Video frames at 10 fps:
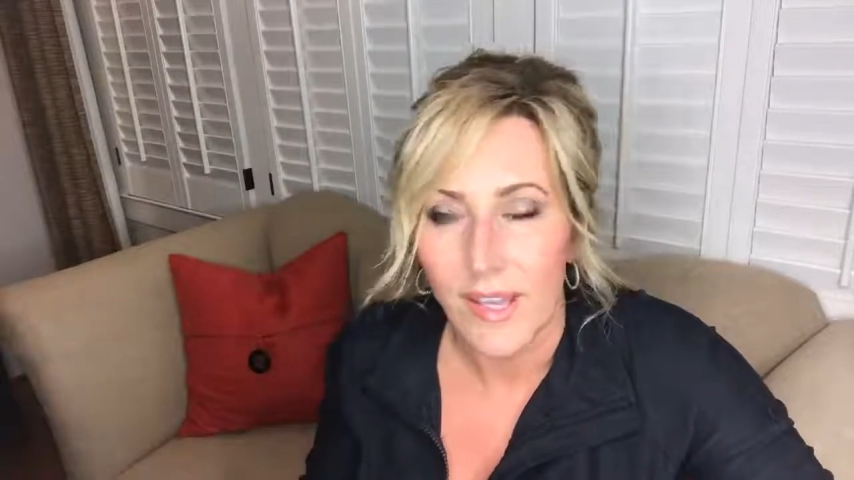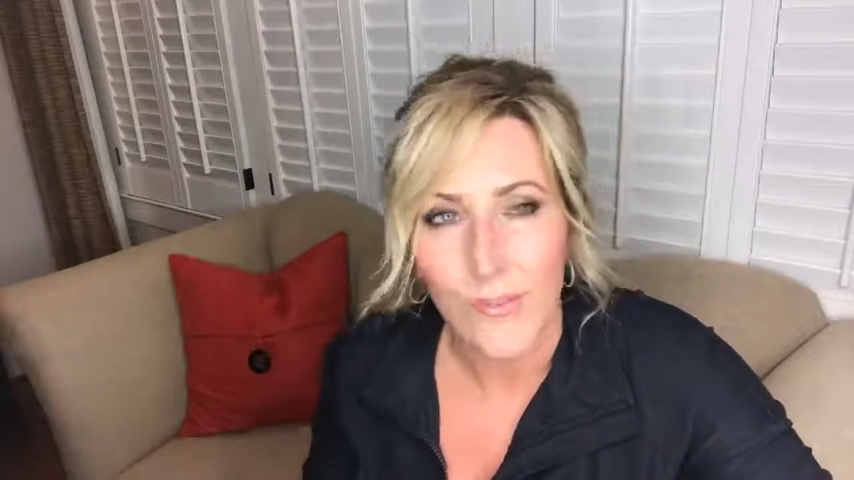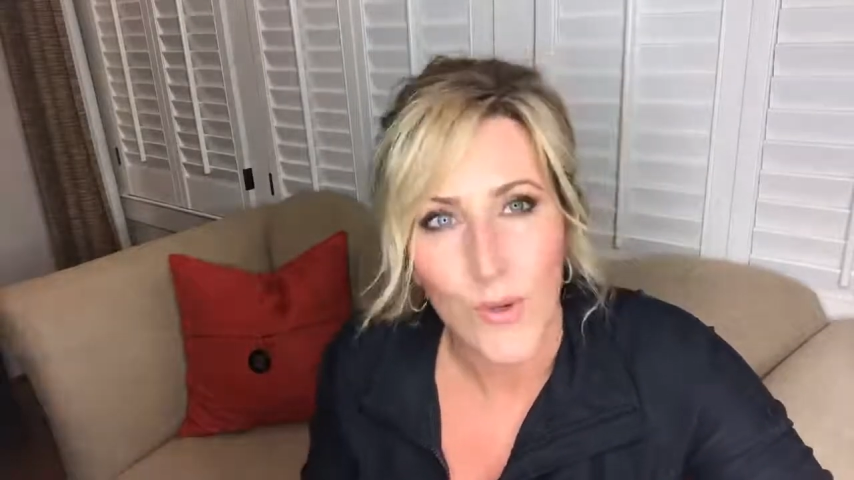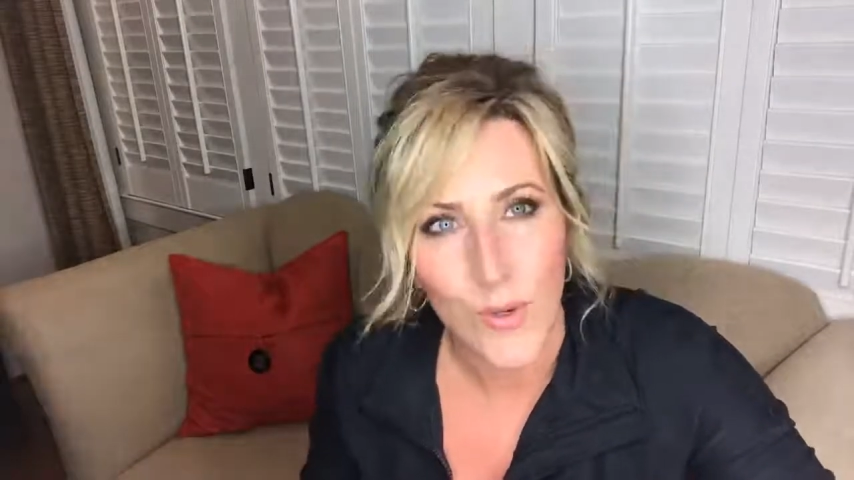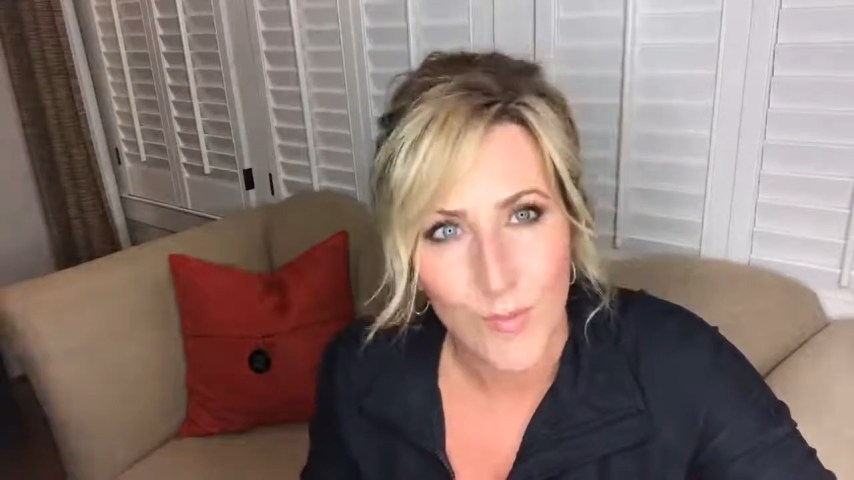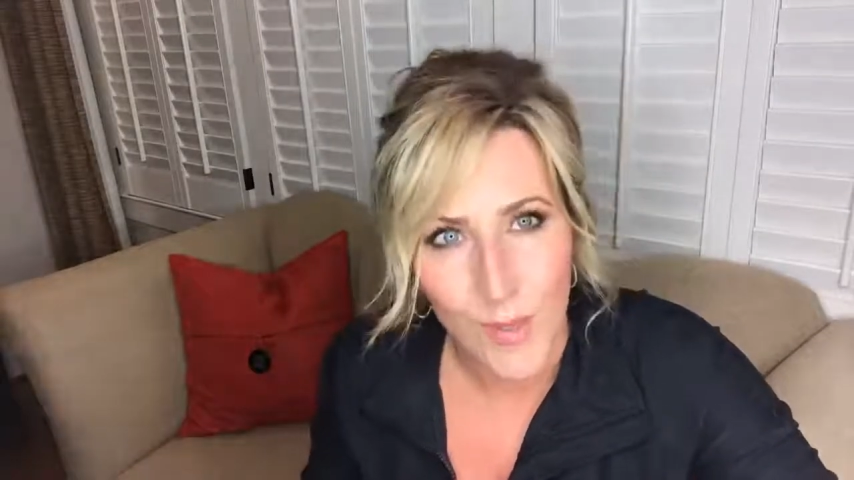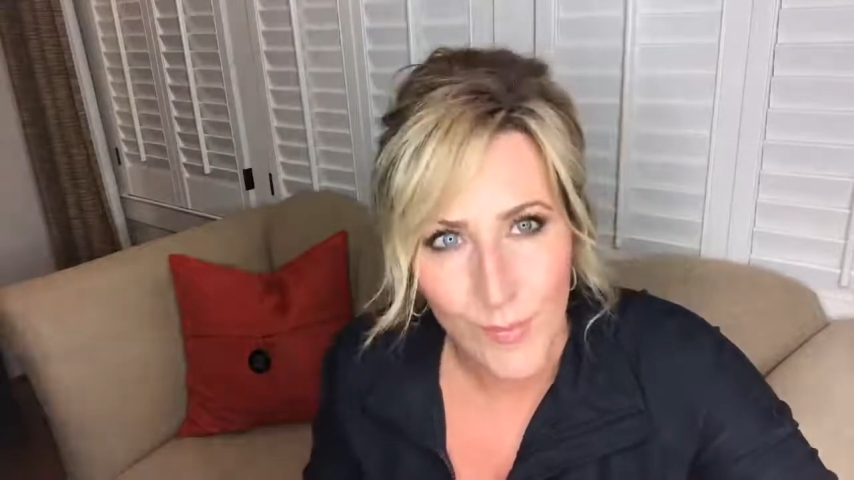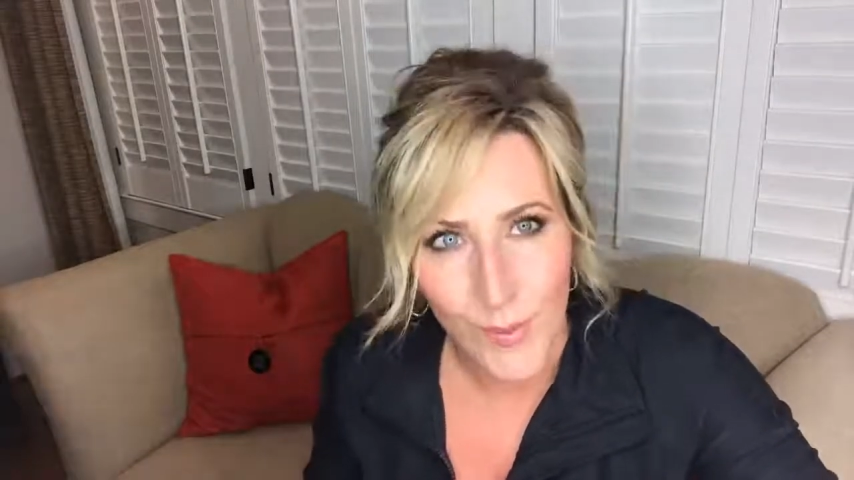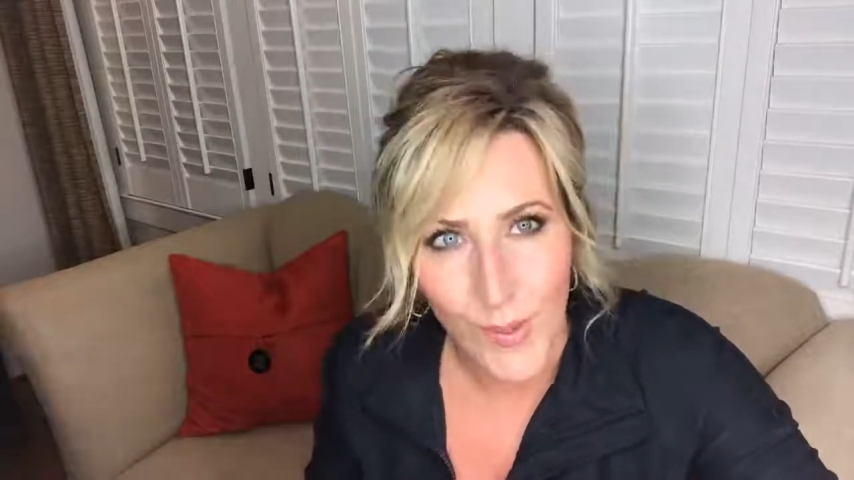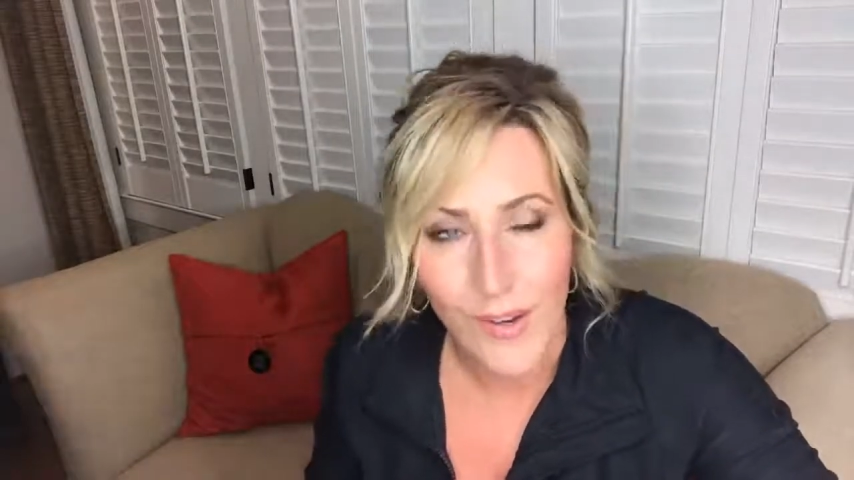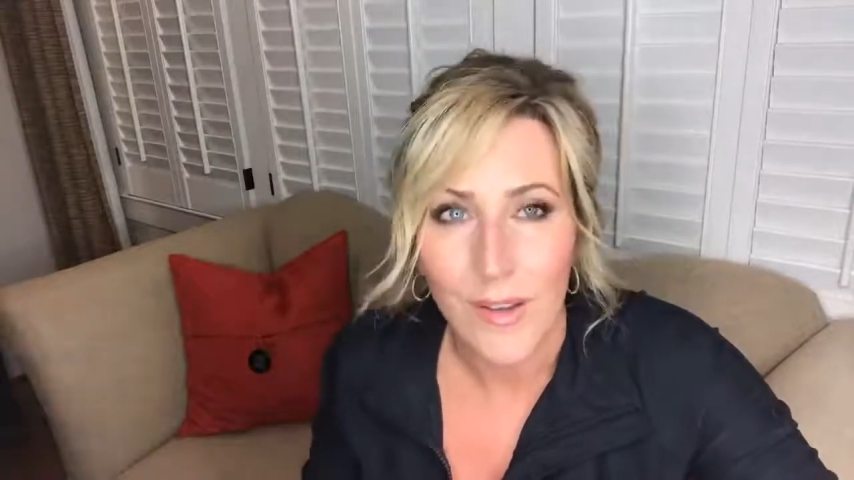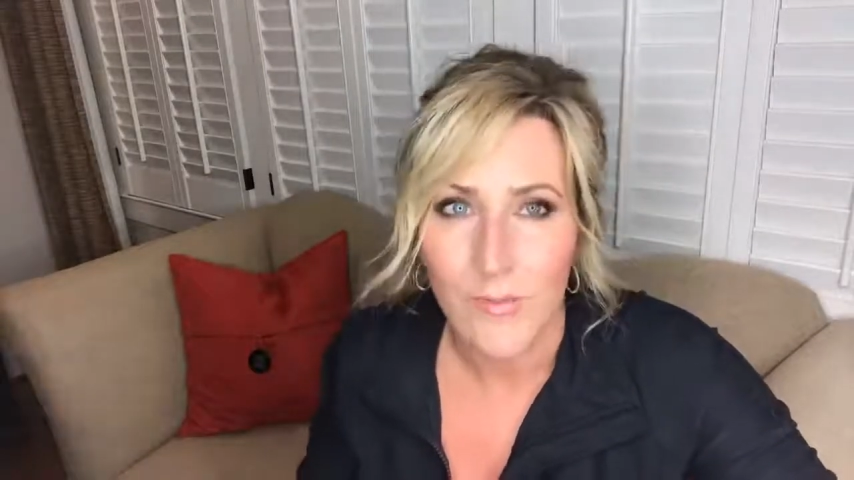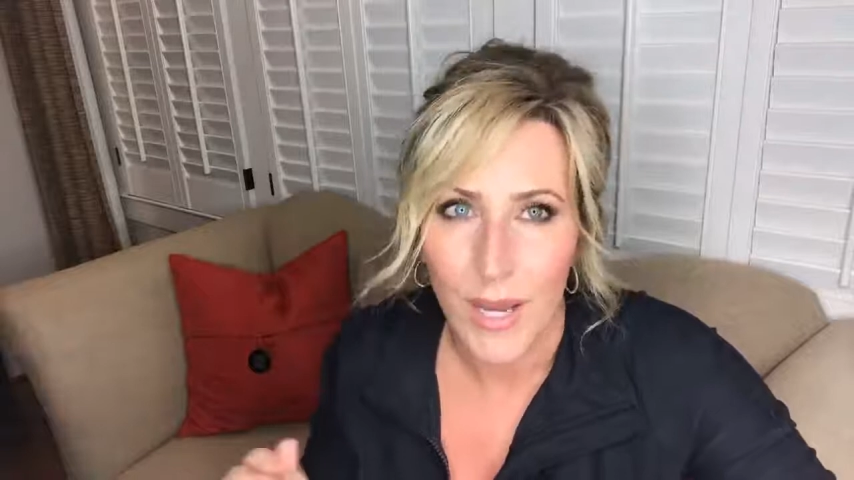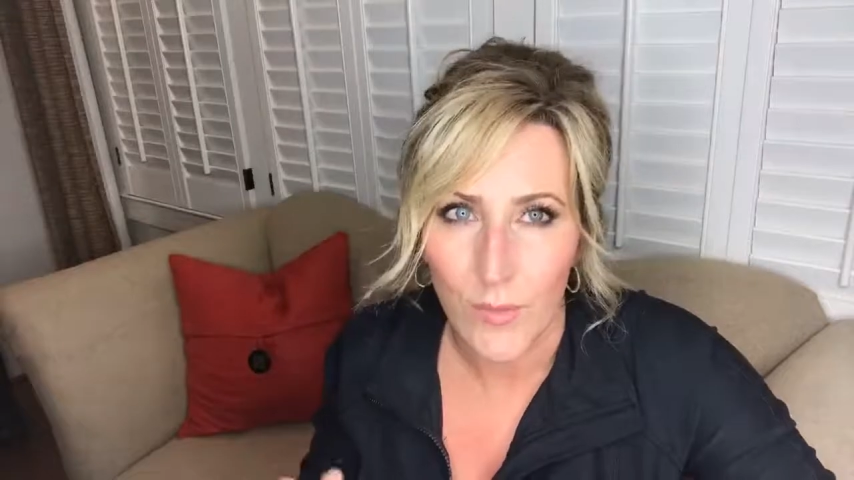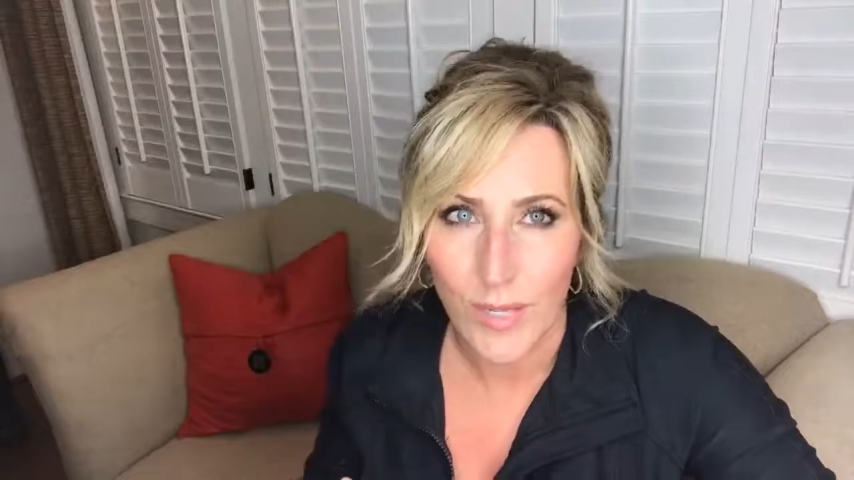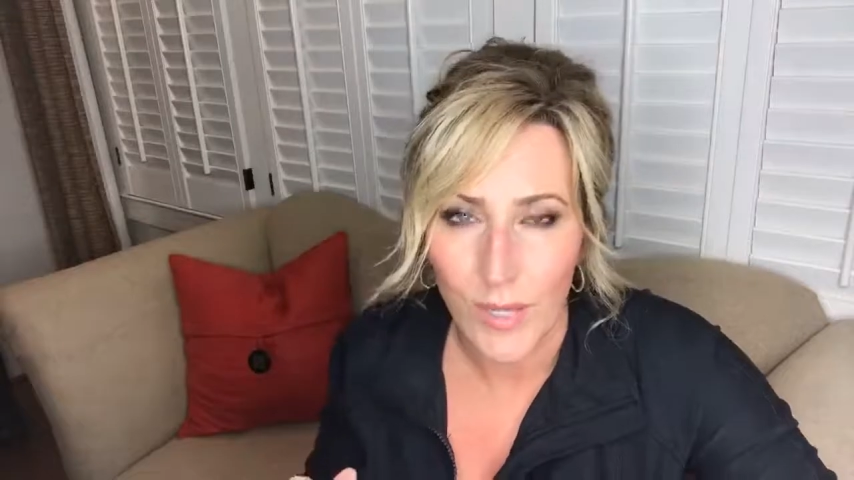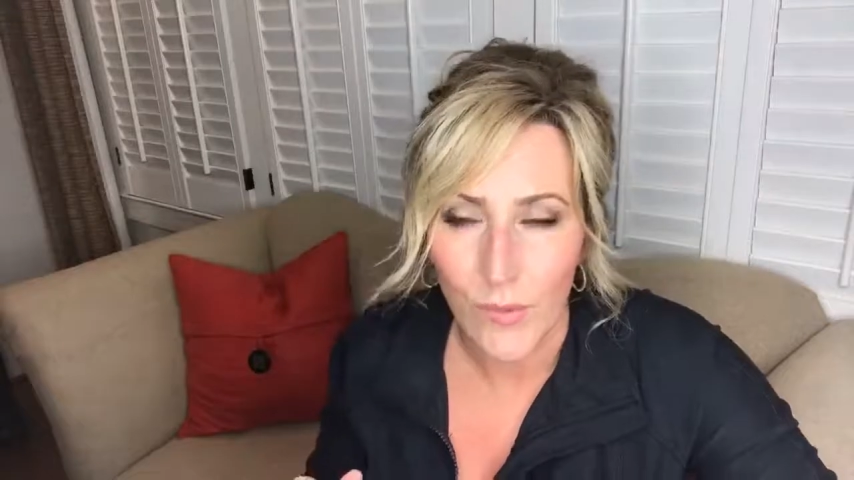If you're a member, buy one,